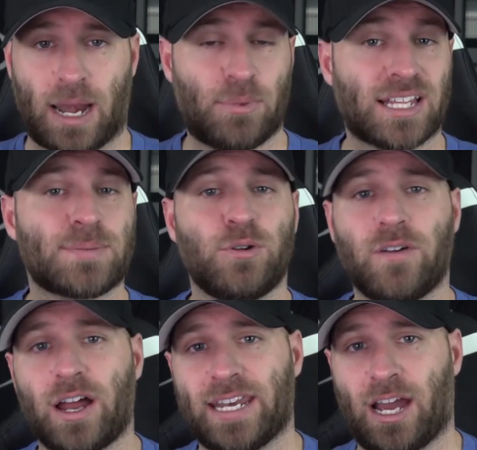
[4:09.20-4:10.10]
All right, but let's
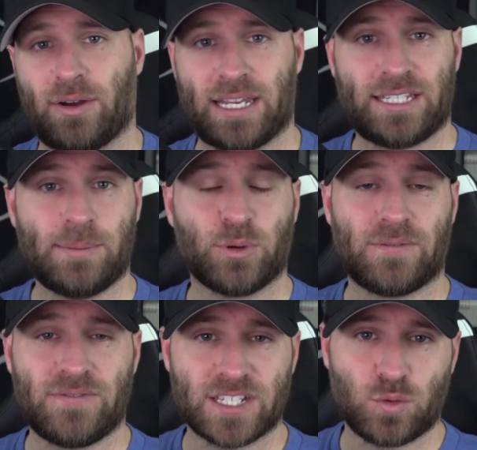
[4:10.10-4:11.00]
move on now and
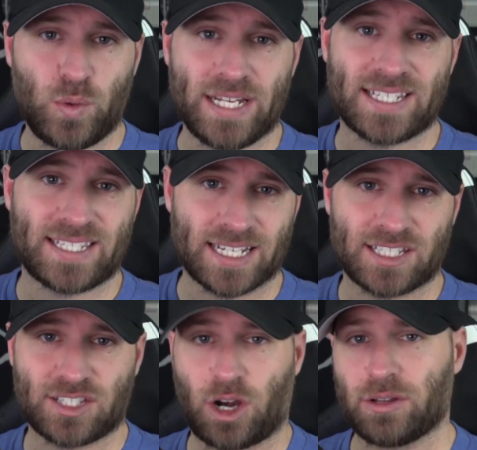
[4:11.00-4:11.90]
debrief this week's
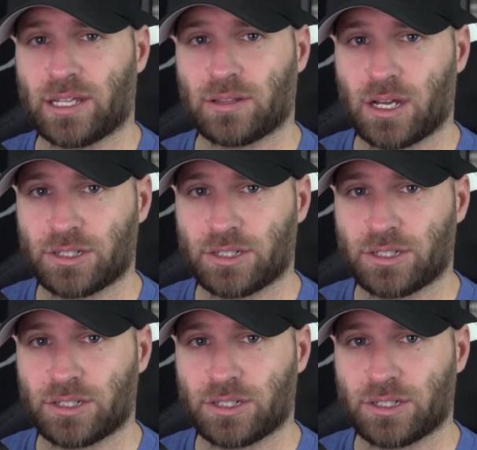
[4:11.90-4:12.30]
6th Starlink